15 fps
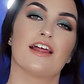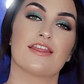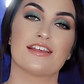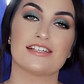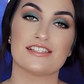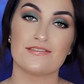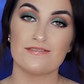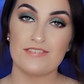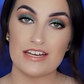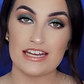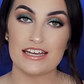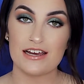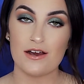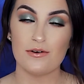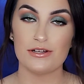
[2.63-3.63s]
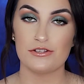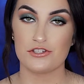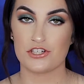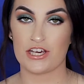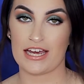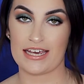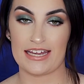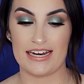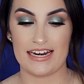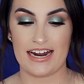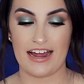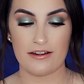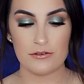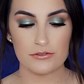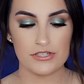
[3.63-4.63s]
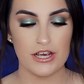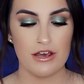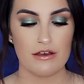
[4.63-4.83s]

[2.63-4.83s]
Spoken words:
this video and checking it out.